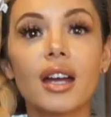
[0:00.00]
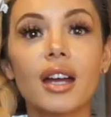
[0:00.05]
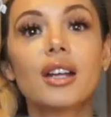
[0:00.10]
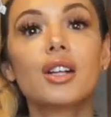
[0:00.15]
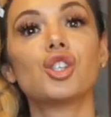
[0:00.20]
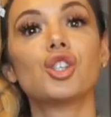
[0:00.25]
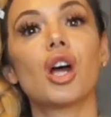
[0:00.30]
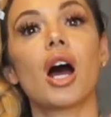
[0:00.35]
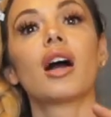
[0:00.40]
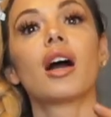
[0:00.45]

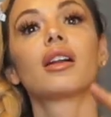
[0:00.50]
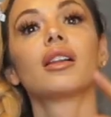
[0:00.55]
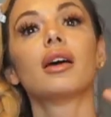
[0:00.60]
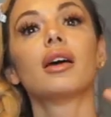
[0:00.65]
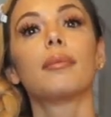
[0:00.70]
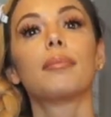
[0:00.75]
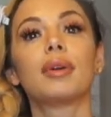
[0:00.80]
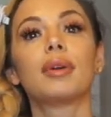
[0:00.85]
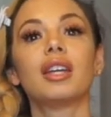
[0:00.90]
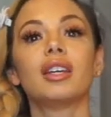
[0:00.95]
chocolate
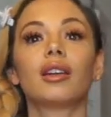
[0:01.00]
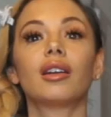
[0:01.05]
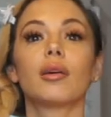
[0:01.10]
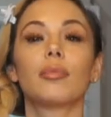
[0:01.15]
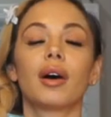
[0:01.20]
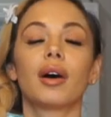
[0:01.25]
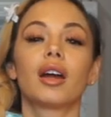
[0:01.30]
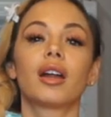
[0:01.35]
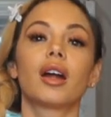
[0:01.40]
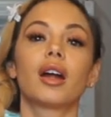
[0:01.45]
peanut
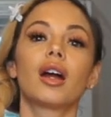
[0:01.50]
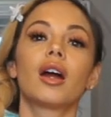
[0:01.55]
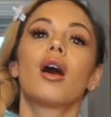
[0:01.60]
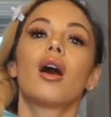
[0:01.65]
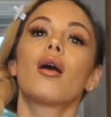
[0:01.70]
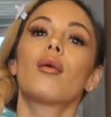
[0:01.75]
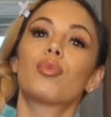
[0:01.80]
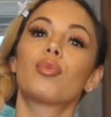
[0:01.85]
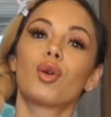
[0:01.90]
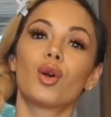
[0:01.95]
butter
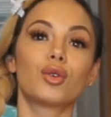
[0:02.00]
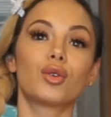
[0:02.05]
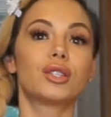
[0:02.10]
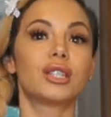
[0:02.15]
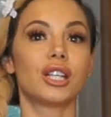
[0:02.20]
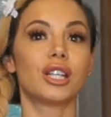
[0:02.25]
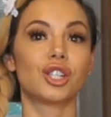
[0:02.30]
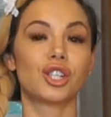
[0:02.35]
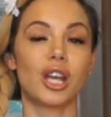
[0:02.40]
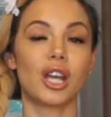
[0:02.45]

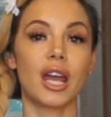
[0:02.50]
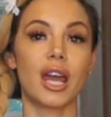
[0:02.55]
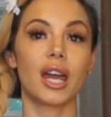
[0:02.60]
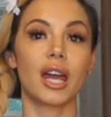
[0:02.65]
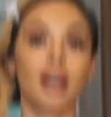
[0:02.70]
protein shake.